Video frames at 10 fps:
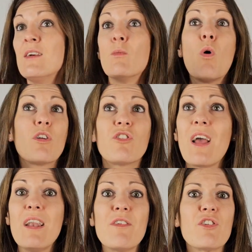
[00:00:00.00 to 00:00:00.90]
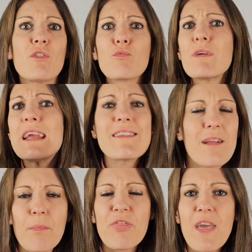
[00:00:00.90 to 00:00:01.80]
watch television, read
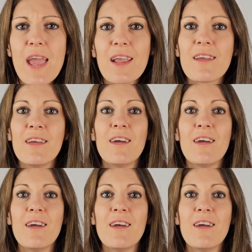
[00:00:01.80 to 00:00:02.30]
something,